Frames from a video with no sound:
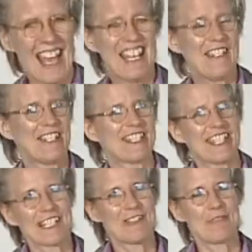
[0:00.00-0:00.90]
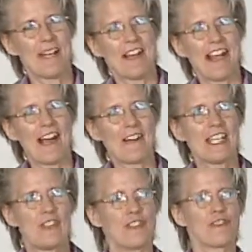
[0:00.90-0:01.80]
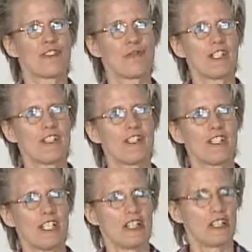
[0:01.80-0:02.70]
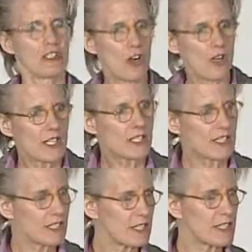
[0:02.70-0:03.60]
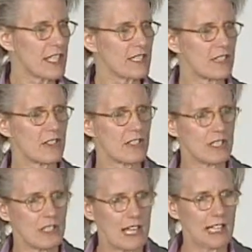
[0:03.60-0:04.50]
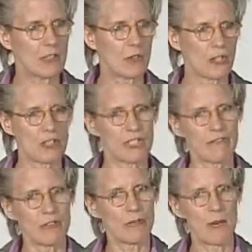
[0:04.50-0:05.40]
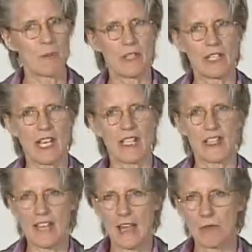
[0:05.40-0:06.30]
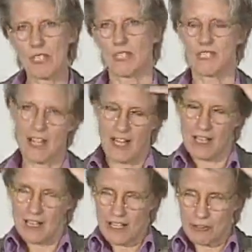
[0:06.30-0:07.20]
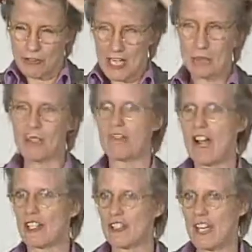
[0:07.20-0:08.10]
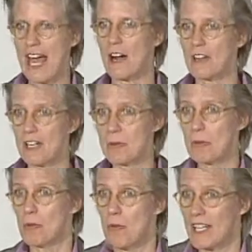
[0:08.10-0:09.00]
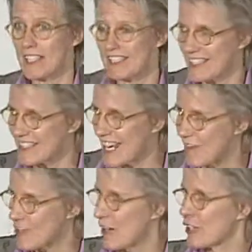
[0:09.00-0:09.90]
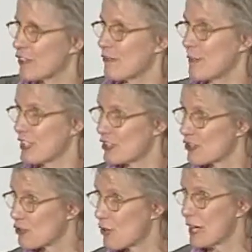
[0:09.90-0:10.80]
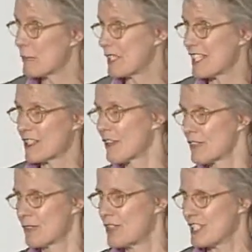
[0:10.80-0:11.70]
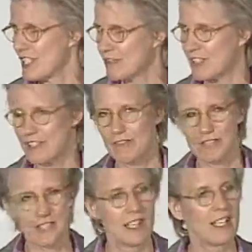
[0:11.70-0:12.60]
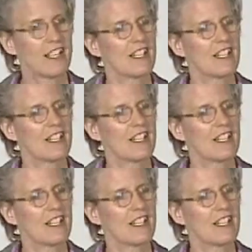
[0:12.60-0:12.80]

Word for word: And he was telling me about how he used Twitter to go into the state security headquarters, if you remember the day that that was, uh, they were trying to move records out and people went in to save the records from being destroyed because that's all the dirty secrets of the